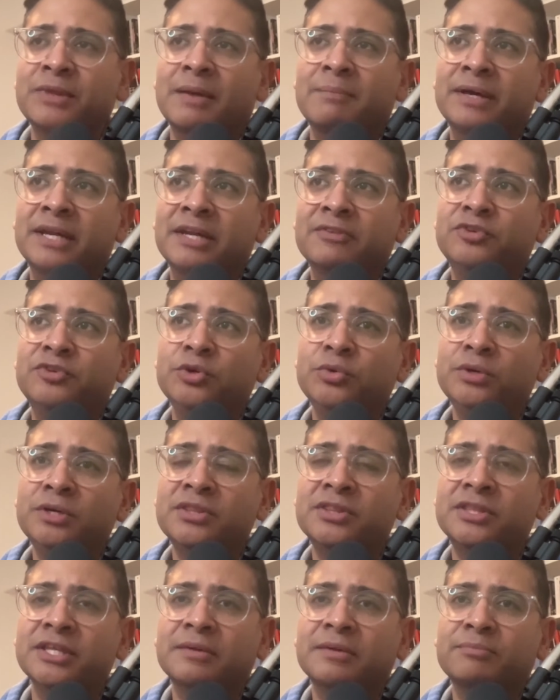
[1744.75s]
But if you were to
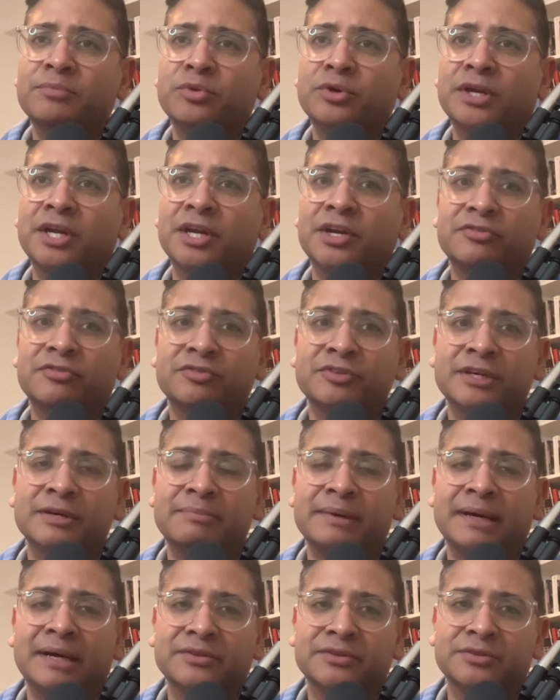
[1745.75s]
think more carefully
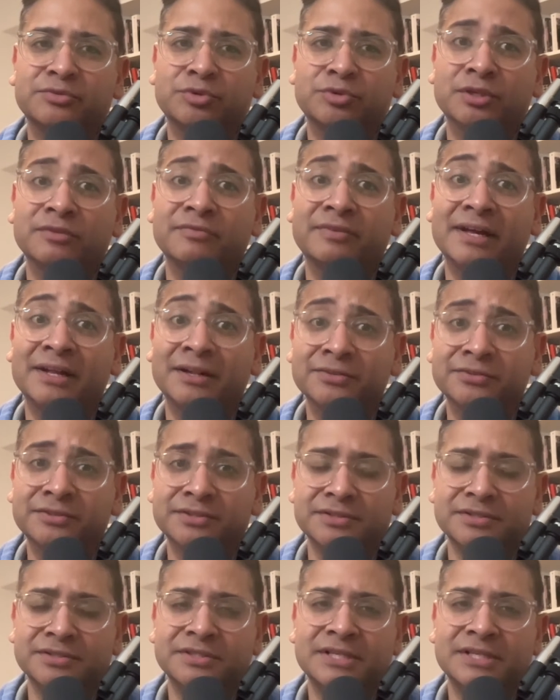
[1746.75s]
about the role of
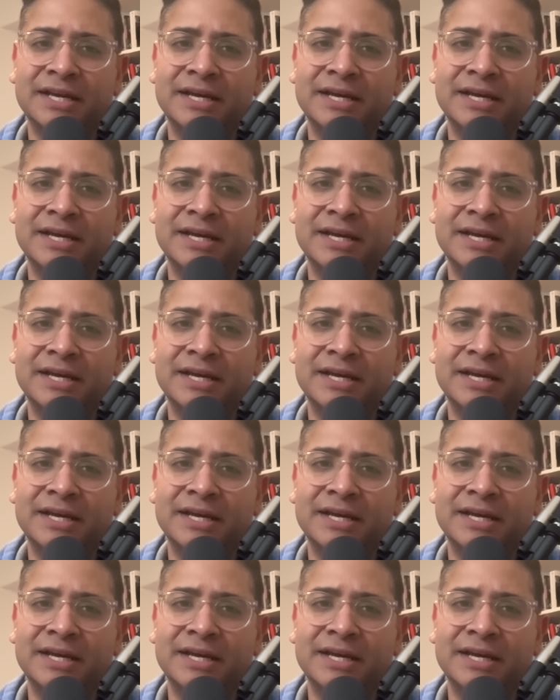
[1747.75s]
elders,